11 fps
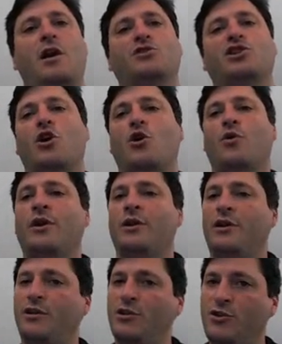So
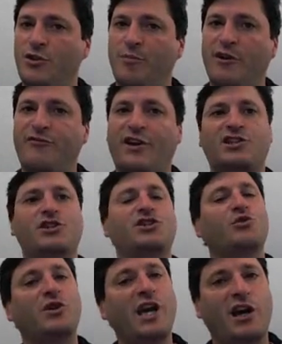the bug fixes
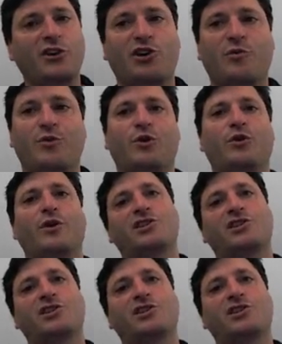you get on your computer,